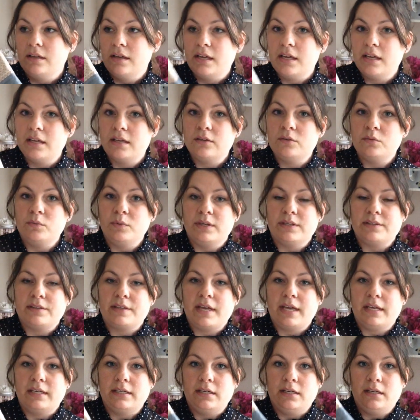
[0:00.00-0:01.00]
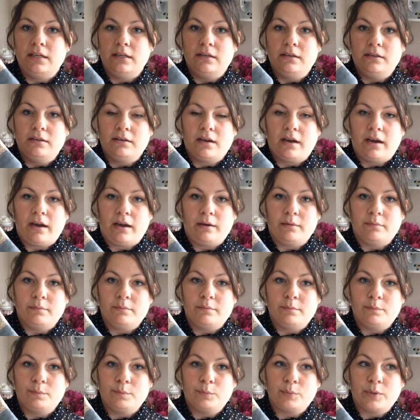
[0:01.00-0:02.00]
in with any
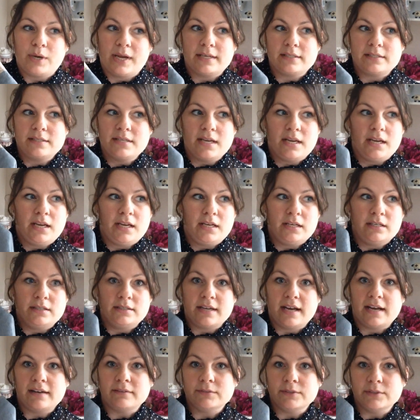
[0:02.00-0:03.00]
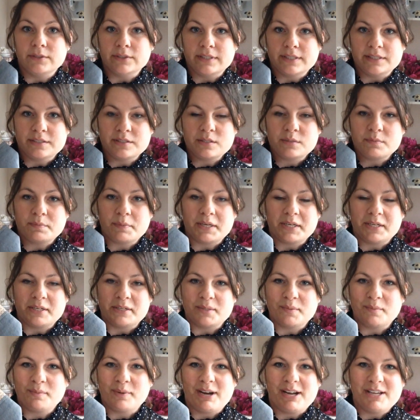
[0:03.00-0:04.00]
Bronte novel
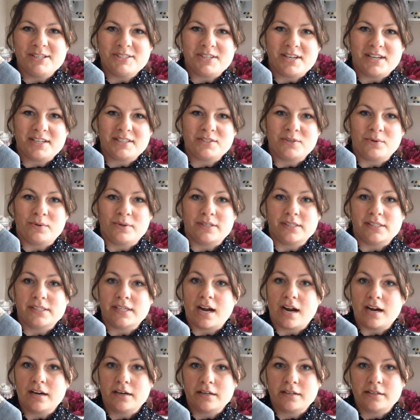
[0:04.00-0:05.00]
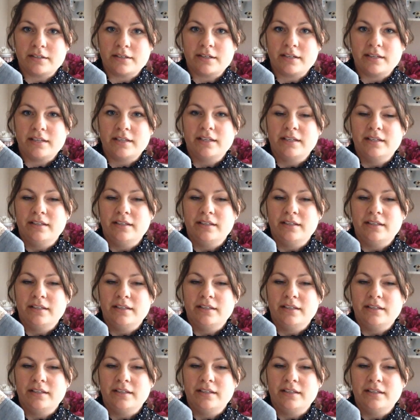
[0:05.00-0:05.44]
inspired project or yarn,